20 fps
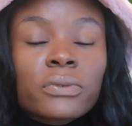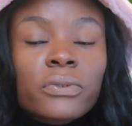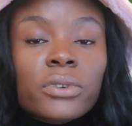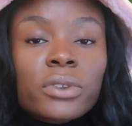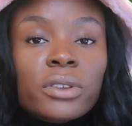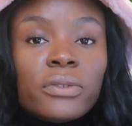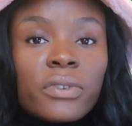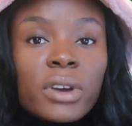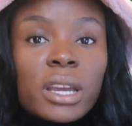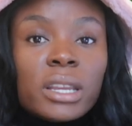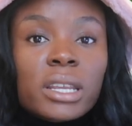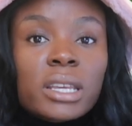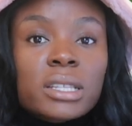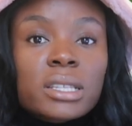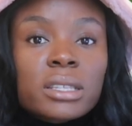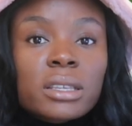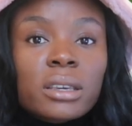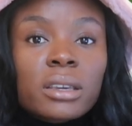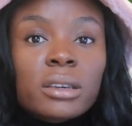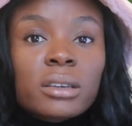for the
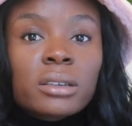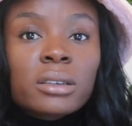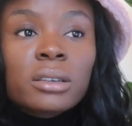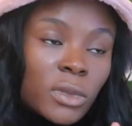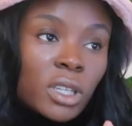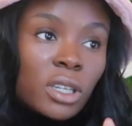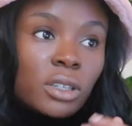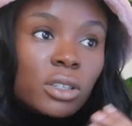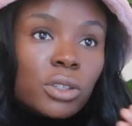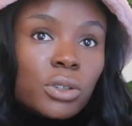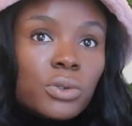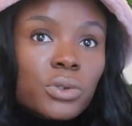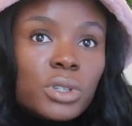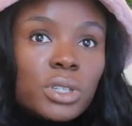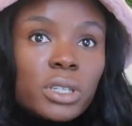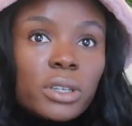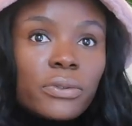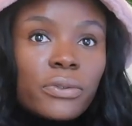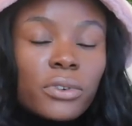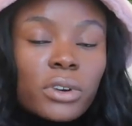financing.
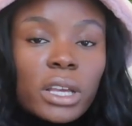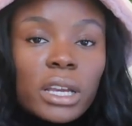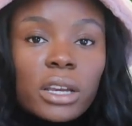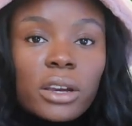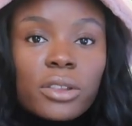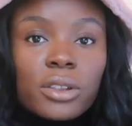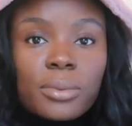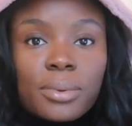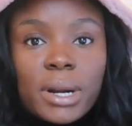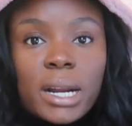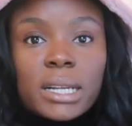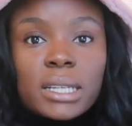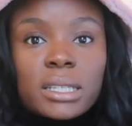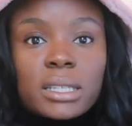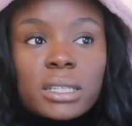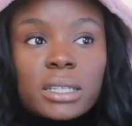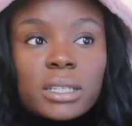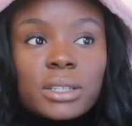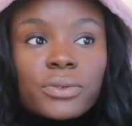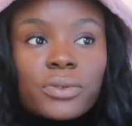Usually for like other
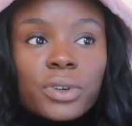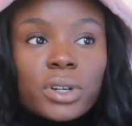practices,